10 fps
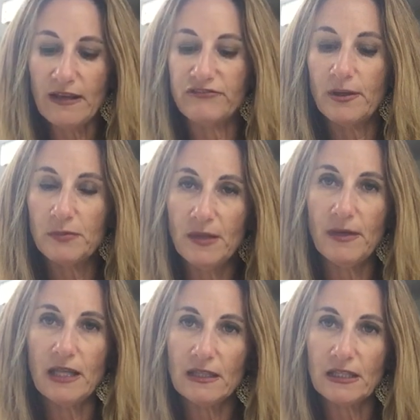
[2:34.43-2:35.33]
I flipped
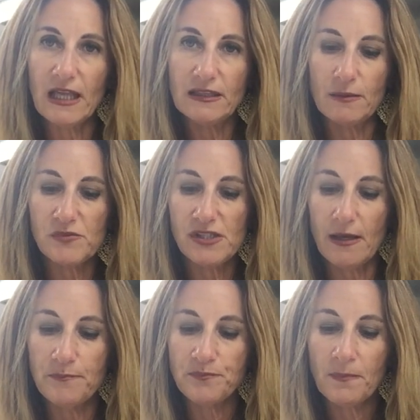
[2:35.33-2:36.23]
them and then let them
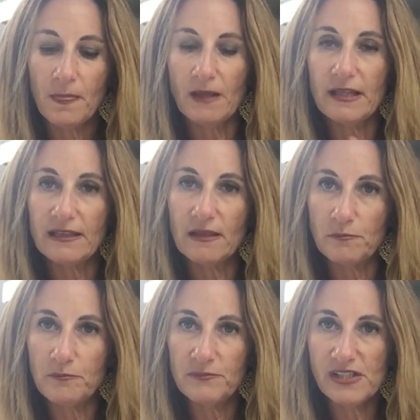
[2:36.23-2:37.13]
sit and let
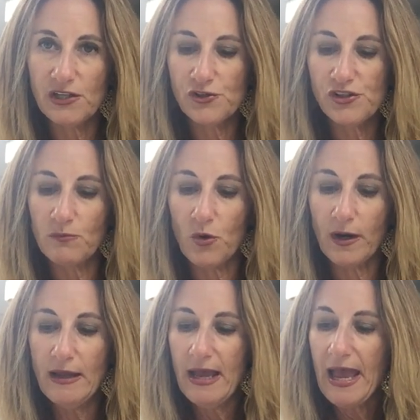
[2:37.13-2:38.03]
them sear some more.